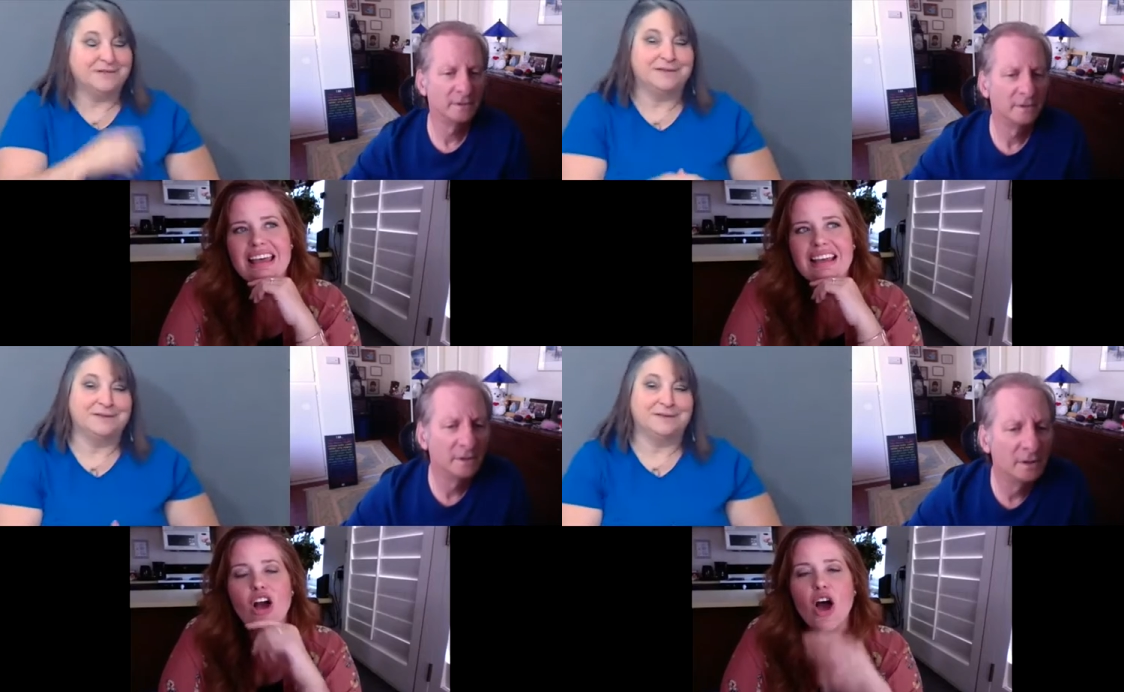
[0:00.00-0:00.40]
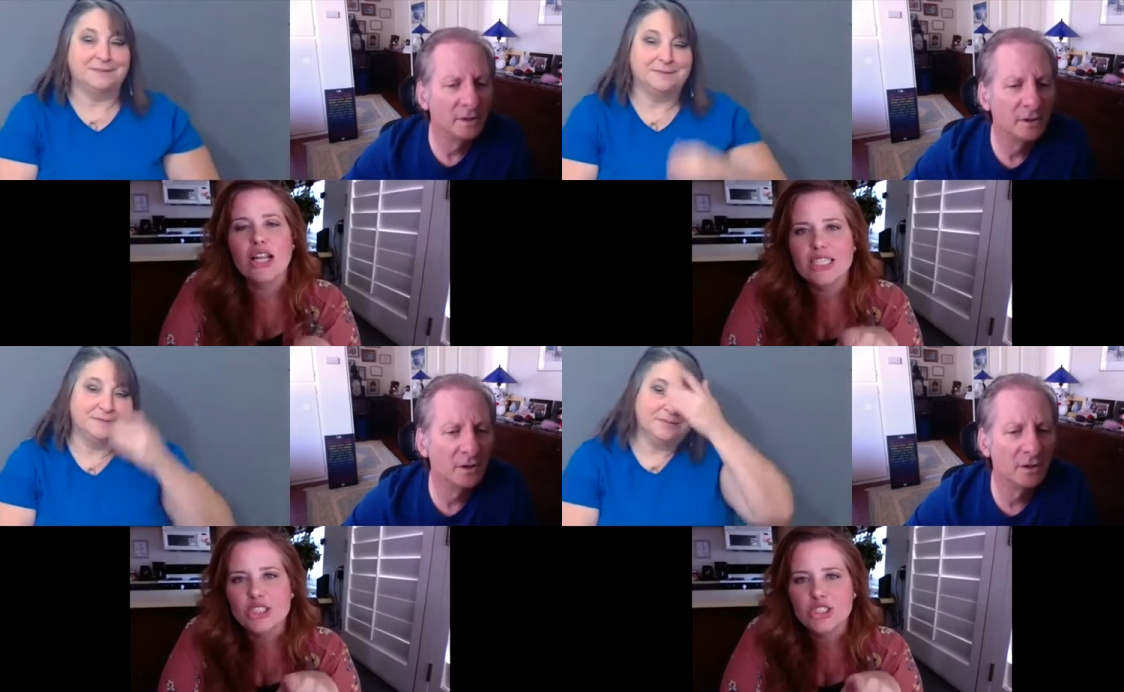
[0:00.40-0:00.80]
Speaker 1: in
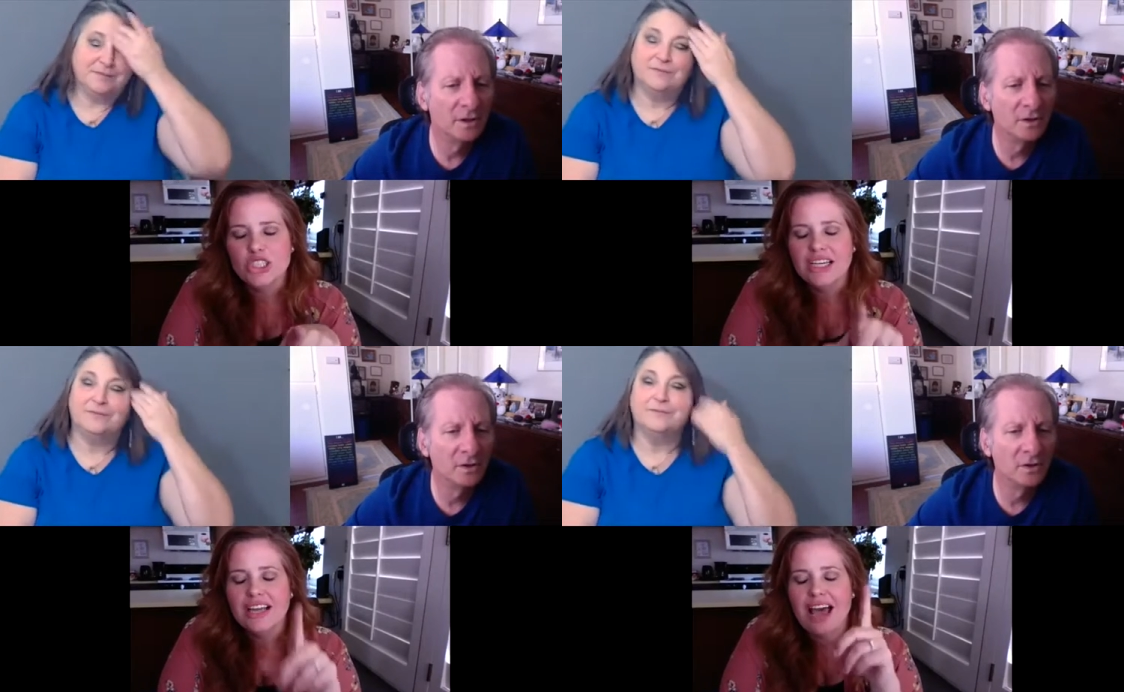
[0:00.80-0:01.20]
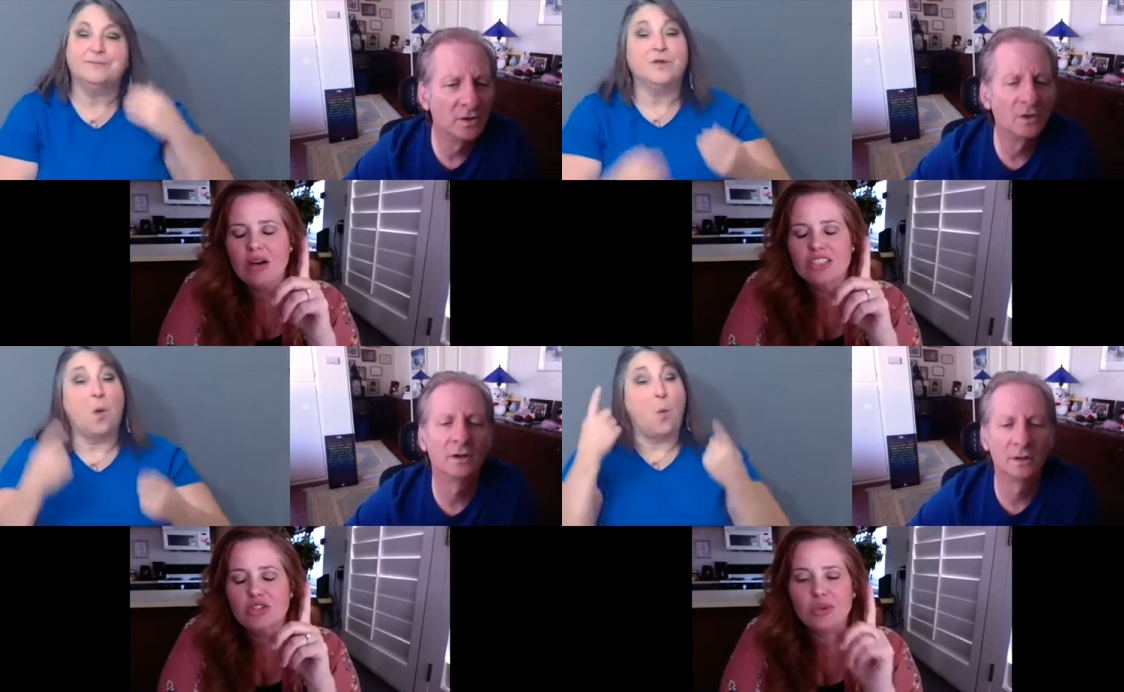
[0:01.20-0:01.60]
college,
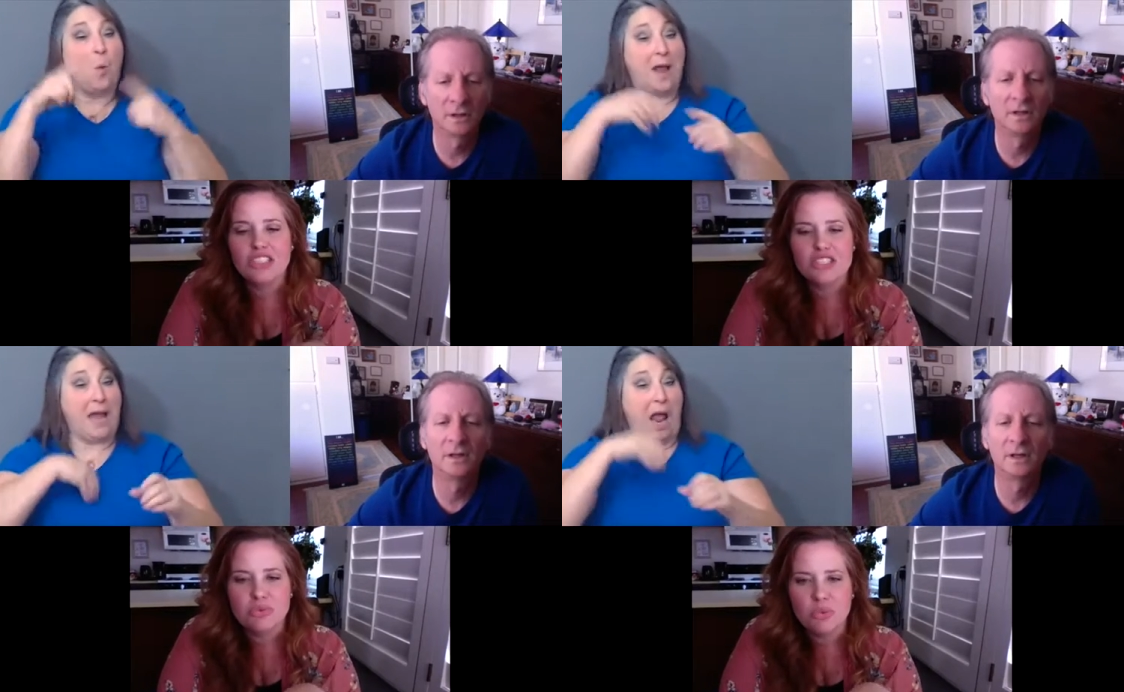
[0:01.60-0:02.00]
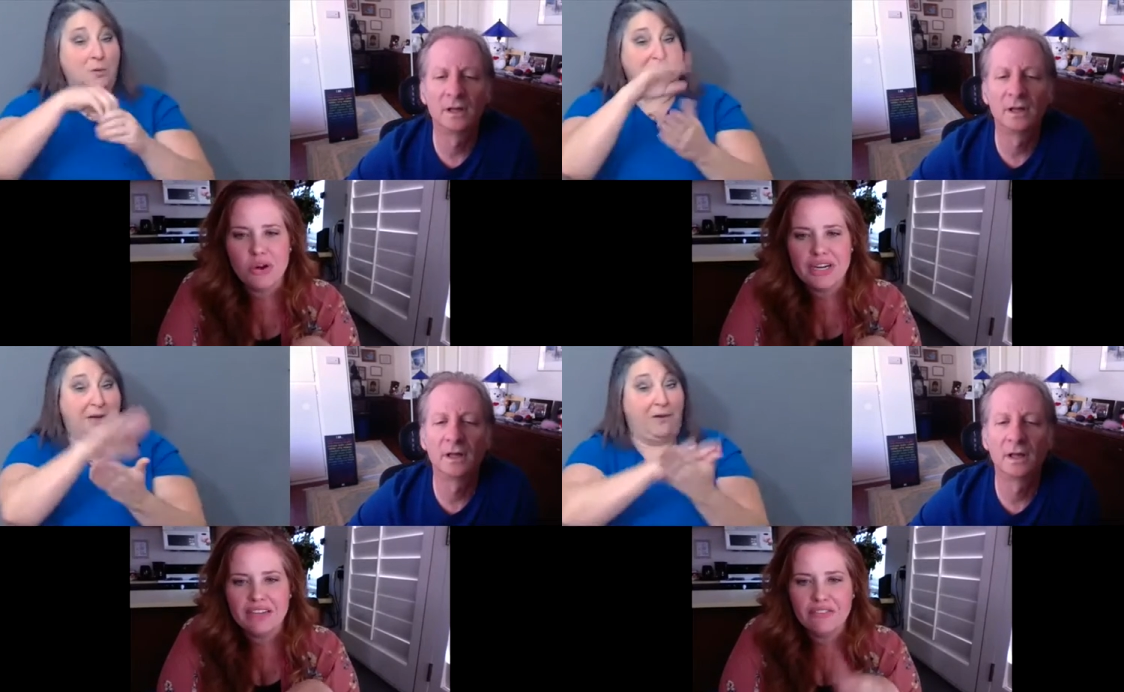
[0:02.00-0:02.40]
I was joined a
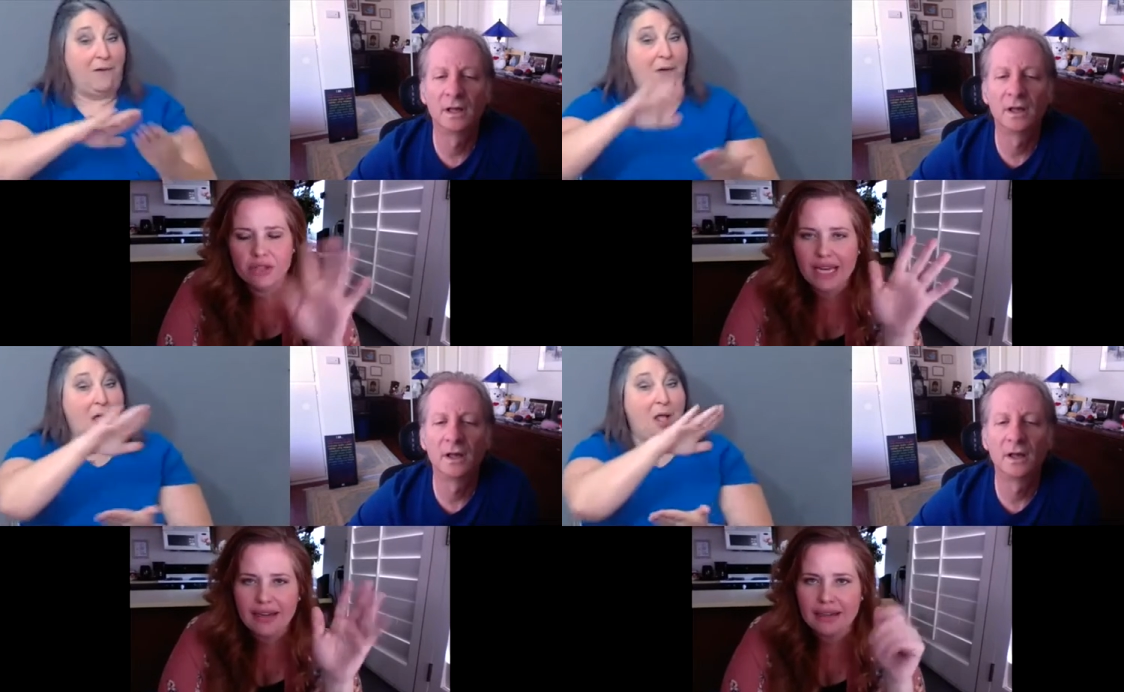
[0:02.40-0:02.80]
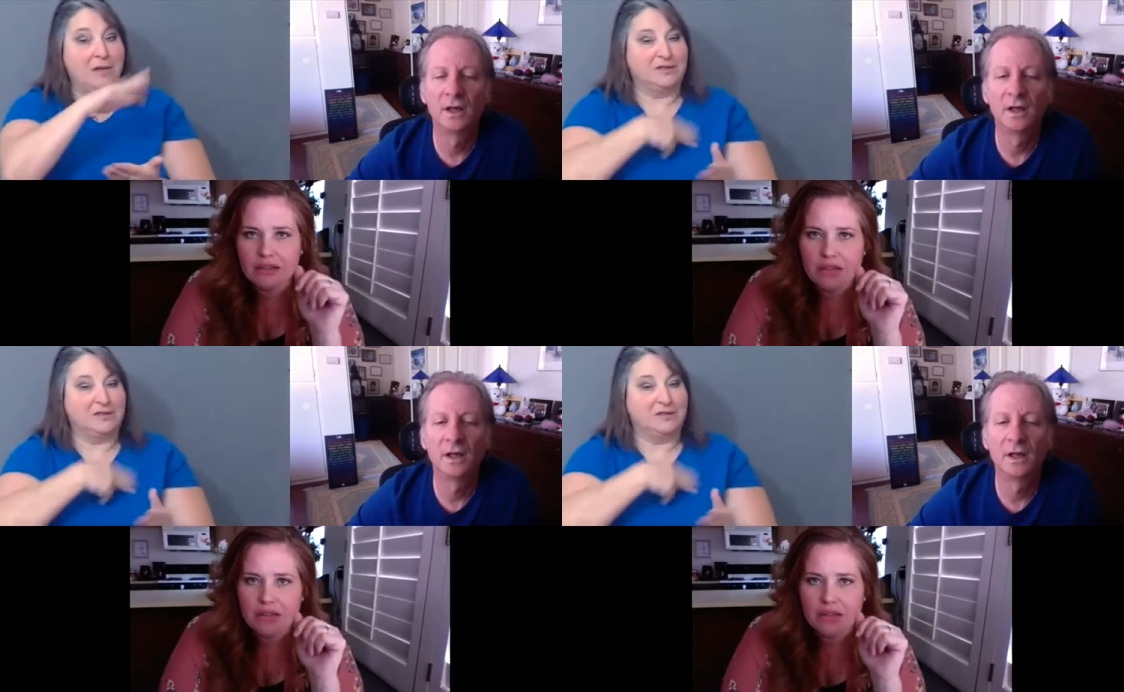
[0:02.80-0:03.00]
sorority for like